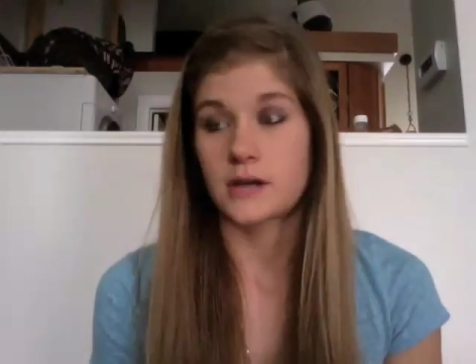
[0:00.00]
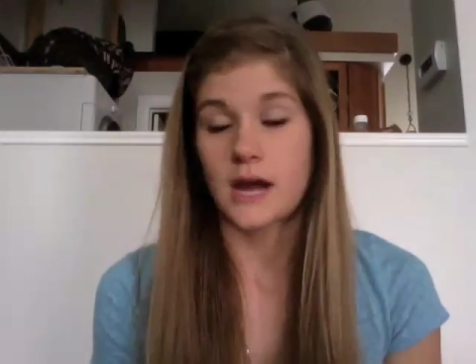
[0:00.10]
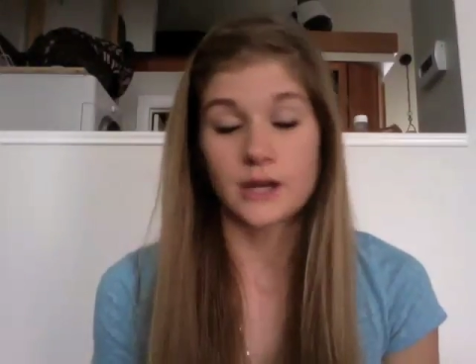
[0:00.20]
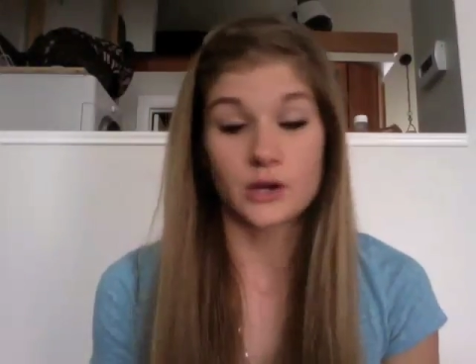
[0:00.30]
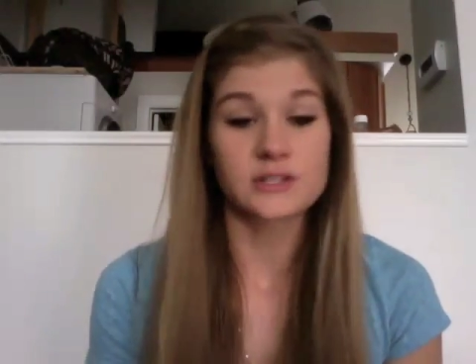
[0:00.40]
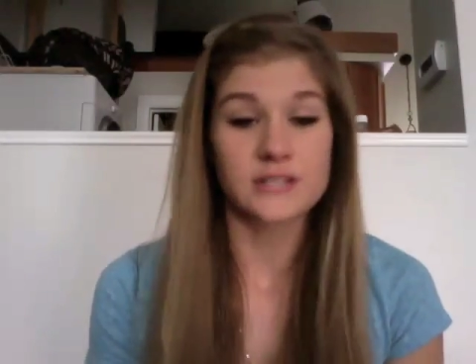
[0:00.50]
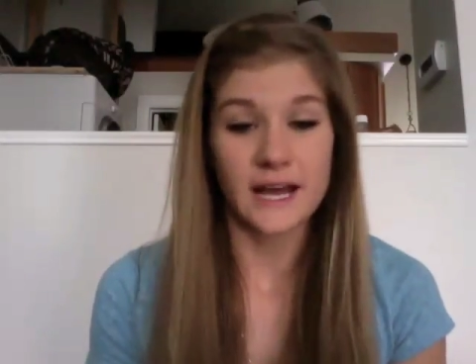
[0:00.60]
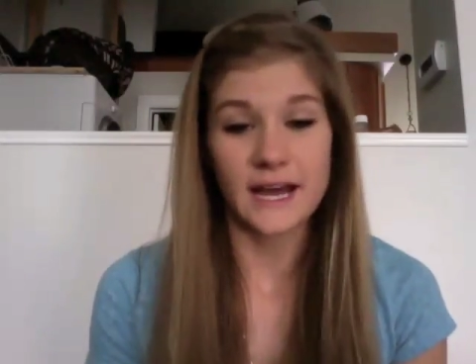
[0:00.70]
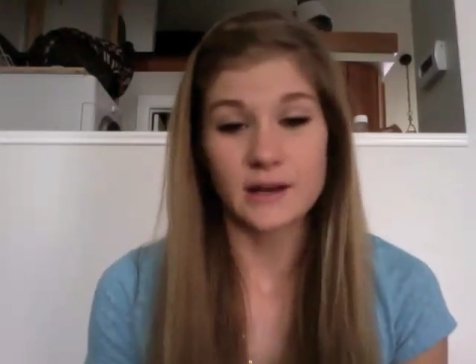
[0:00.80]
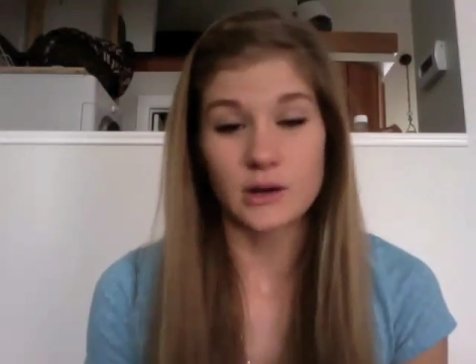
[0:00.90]
I noticed that I
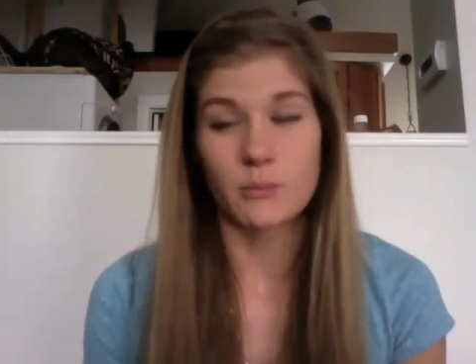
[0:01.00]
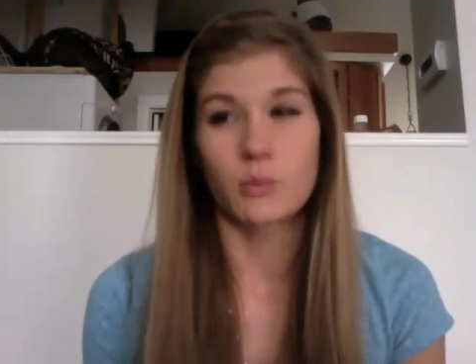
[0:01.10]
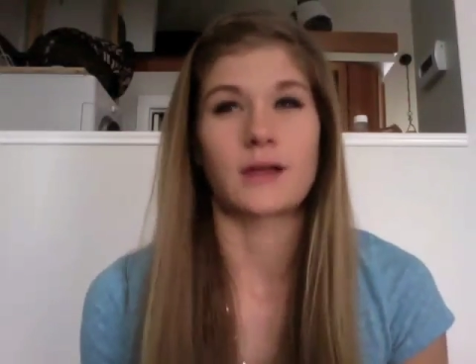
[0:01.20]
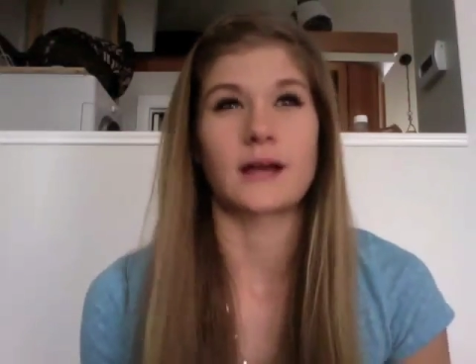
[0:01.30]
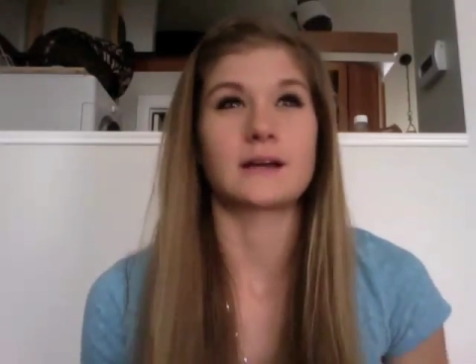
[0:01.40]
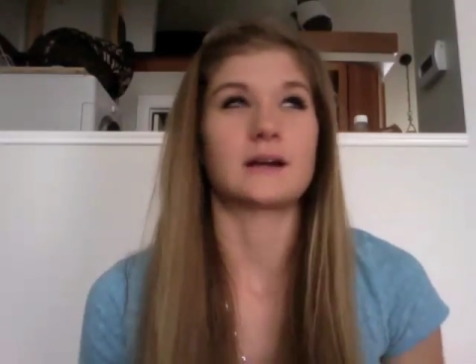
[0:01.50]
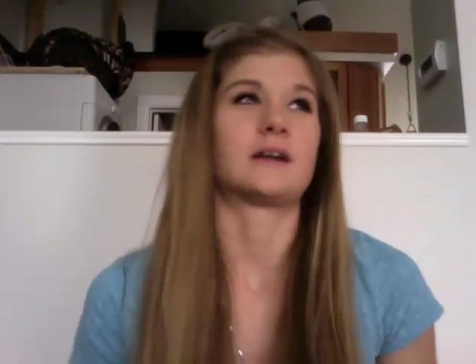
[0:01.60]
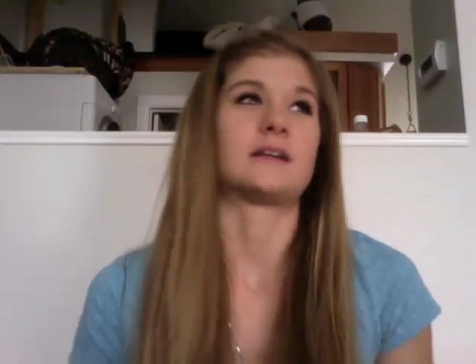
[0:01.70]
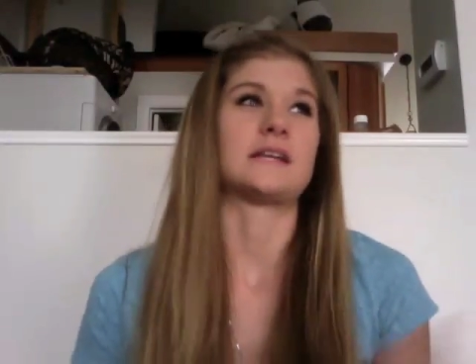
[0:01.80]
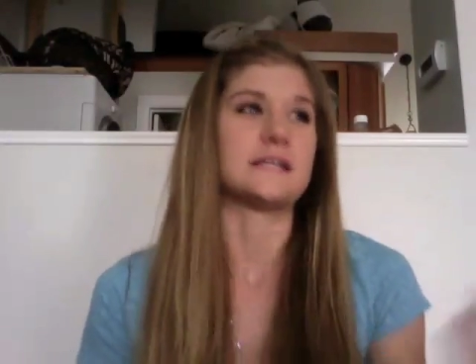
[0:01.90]
had
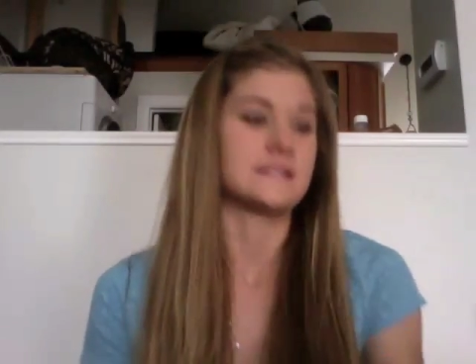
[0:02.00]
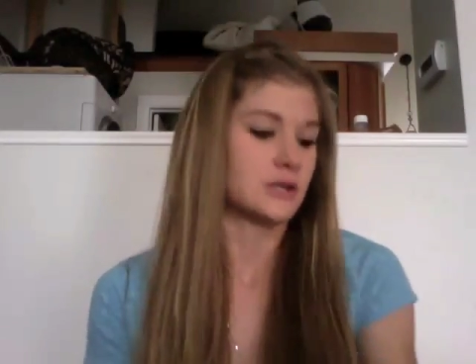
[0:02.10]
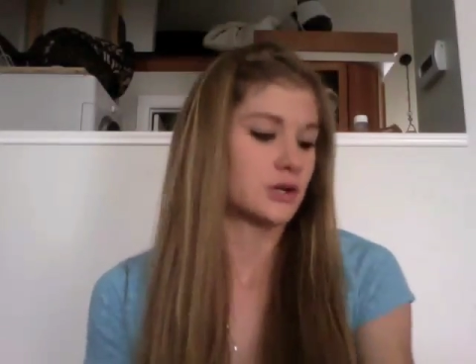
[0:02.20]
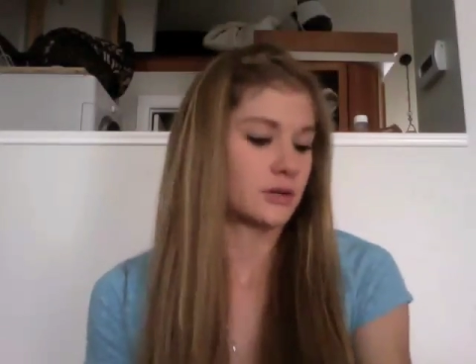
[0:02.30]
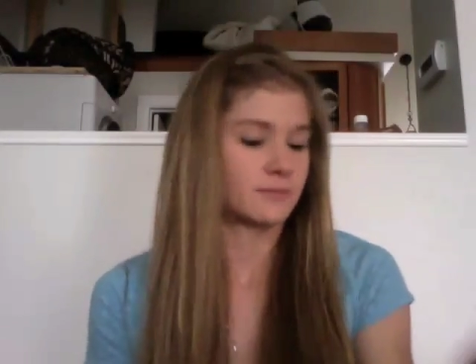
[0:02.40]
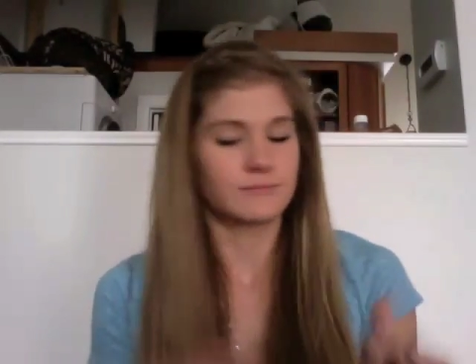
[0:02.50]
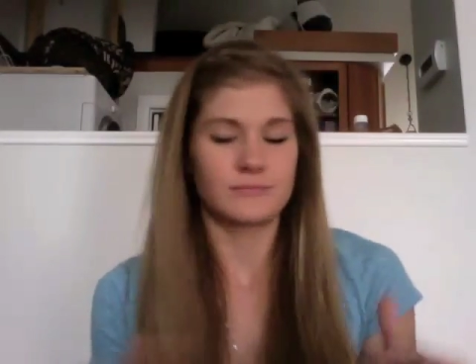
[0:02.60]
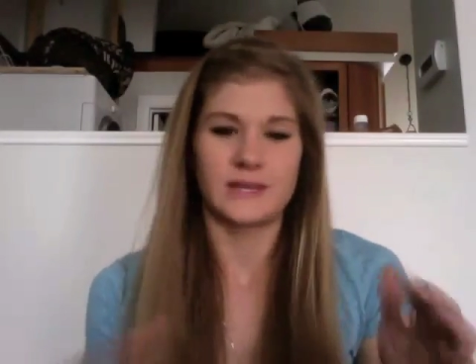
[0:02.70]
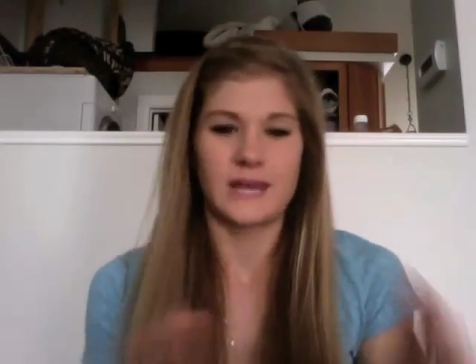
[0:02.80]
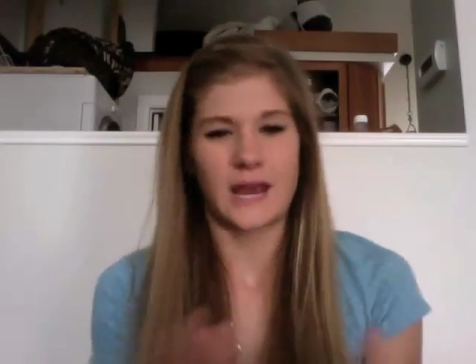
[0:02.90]
an easier
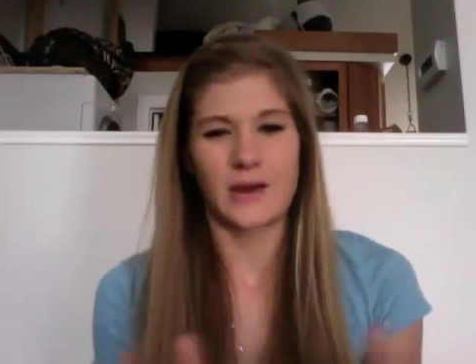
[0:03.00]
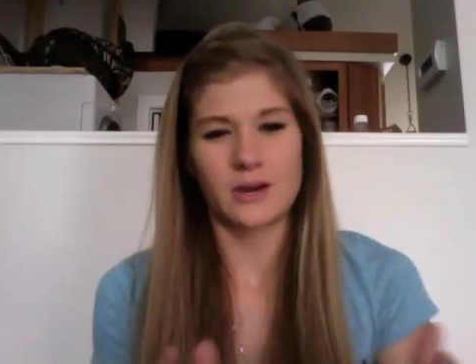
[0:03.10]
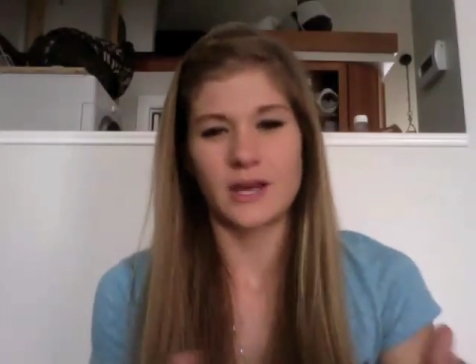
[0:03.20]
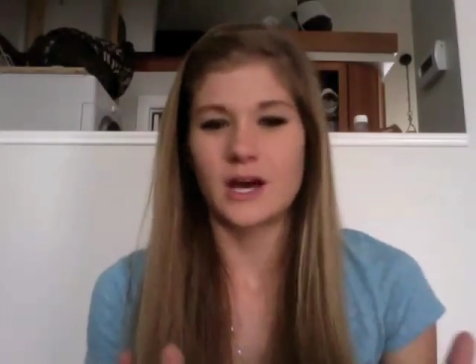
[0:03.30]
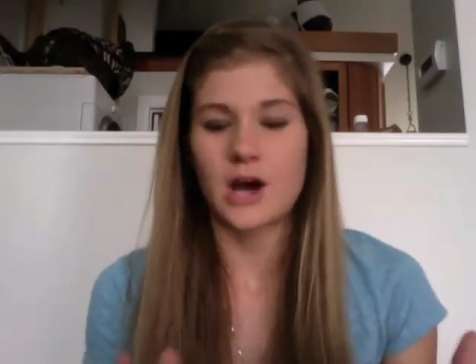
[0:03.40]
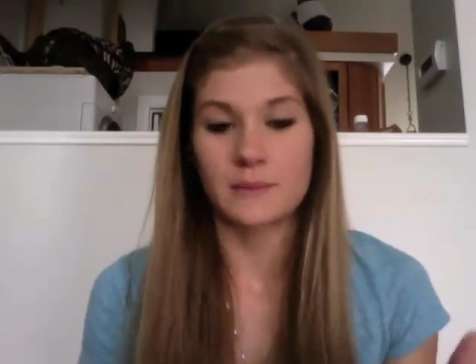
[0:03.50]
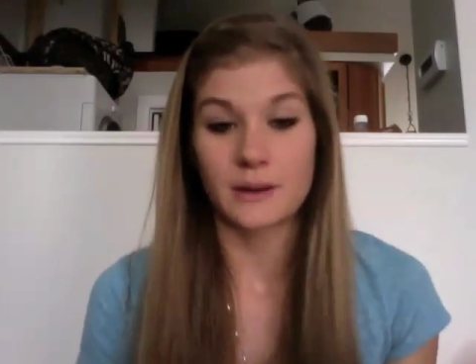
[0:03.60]
area on my